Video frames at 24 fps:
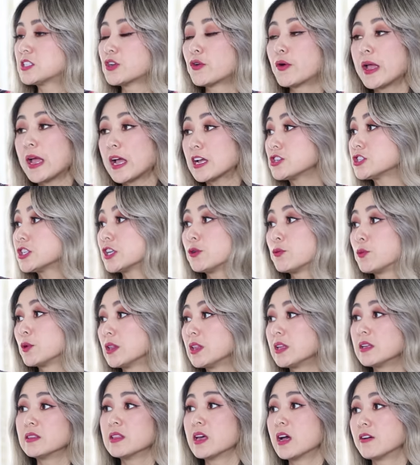So I actually
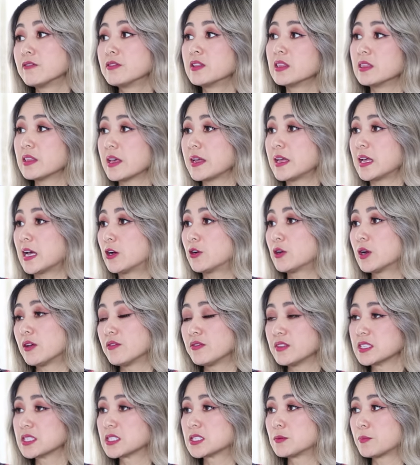really love the layout
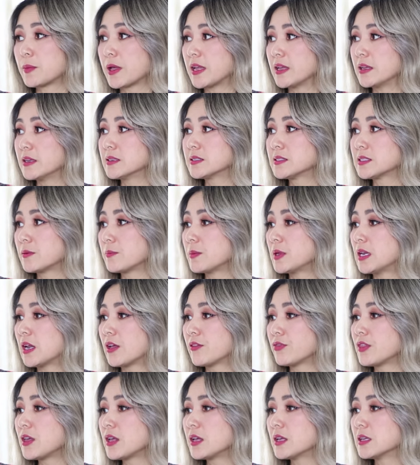of the space. I mean, I
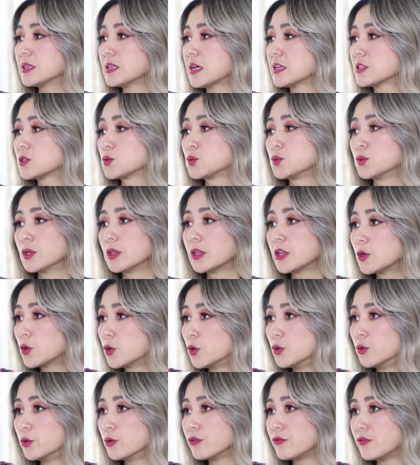think it has really
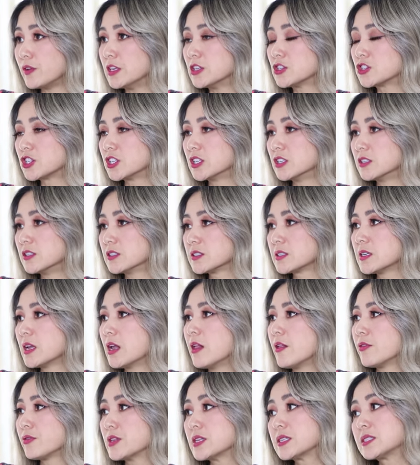cool features.
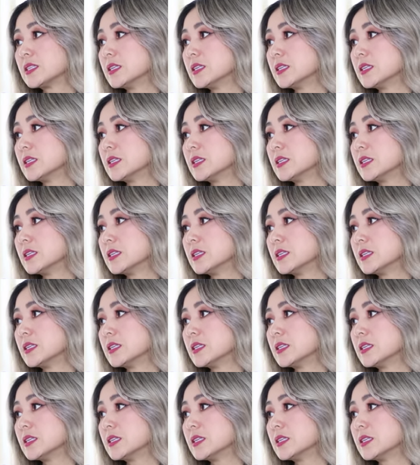The